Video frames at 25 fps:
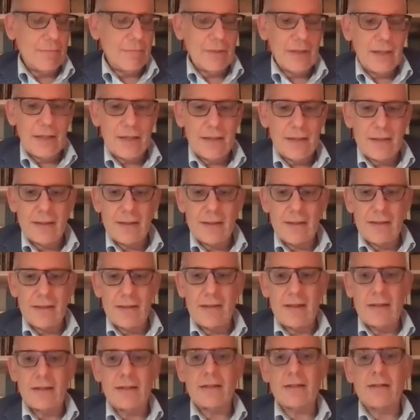It's
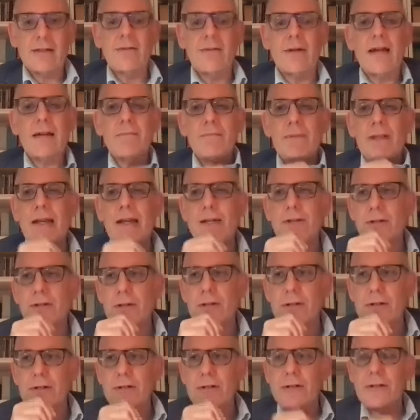a great
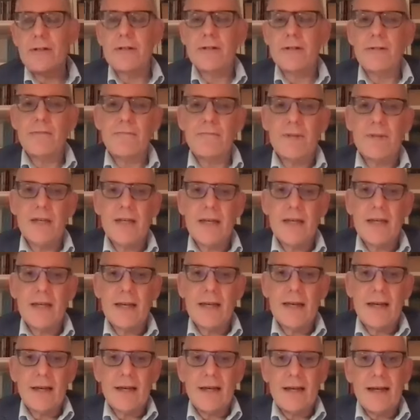pleasure to
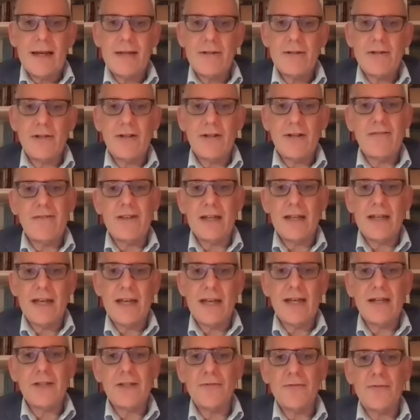be at
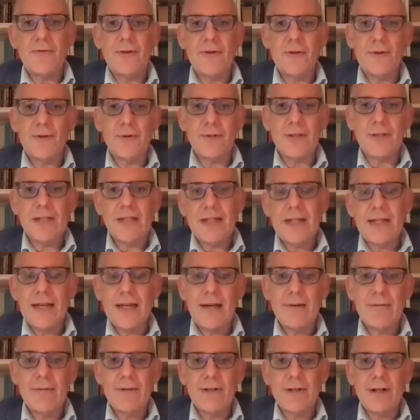Chevalier's virtually.
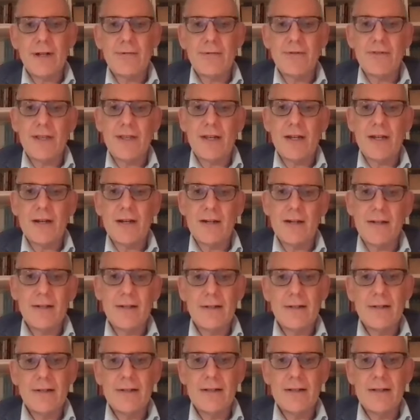I wish I was there